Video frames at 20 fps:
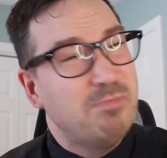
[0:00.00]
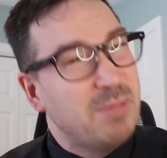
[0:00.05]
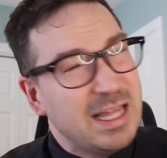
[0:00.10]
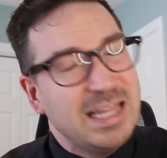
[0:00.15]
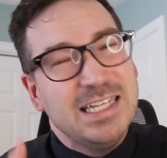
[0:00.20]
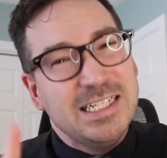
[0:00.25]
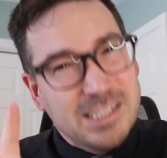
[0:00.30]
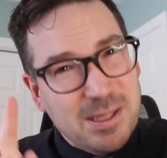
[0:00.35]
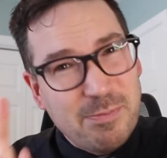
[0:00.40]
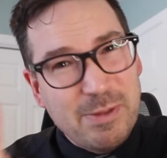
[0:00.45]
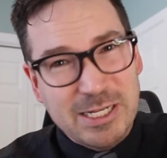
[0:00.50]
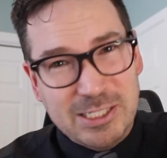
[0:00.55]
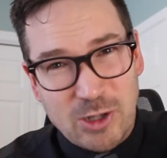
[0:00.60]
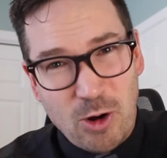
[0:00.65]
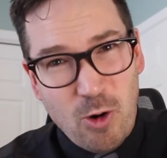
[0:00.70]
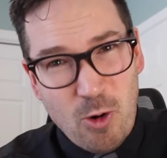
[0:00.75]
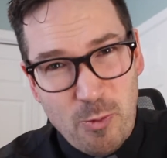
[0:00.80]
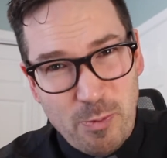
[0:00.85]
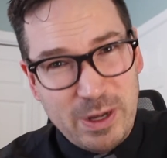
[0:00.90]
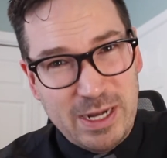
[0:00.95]
at least the best
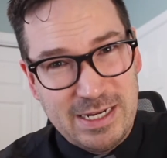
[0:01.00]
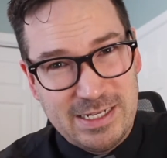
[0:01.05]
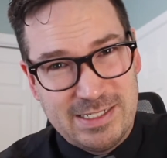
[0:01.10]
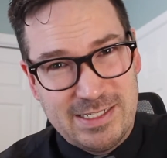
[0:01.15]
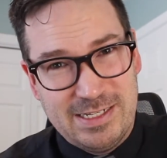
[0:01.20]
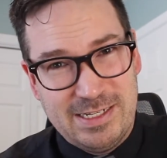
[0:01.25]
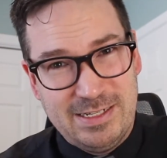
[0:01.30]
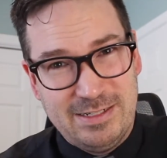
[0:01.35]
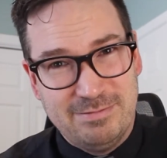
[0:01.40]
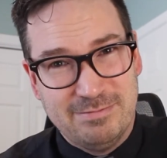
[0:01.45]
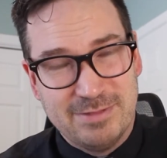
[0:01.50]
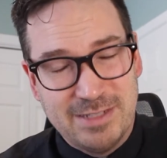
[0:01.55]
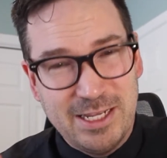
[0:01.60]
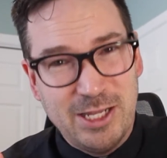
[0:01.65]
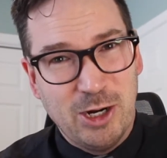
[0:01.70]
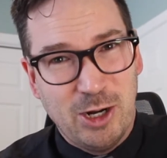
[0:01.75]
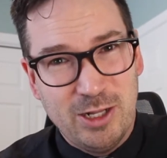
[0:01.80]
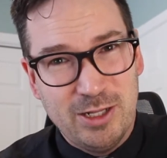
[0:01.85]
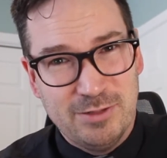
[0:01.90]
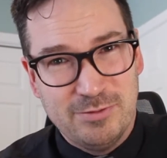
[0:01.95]
opening scene
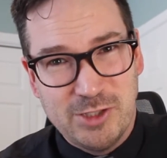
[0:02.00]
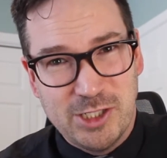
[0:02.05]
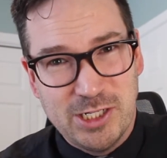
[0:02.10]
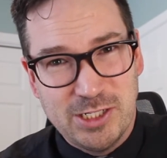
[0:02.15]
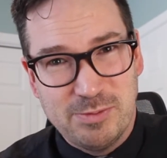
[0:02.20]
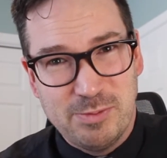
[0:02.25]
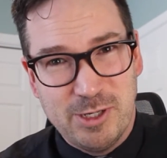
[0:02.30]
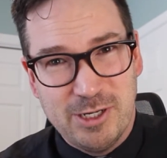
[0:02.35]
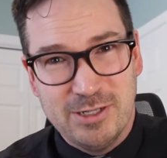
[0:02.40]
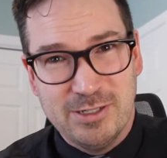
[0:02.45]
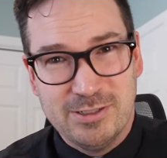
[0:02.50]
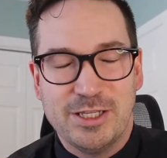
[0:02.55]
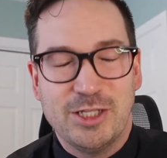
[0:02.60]
in all of Shakespeare.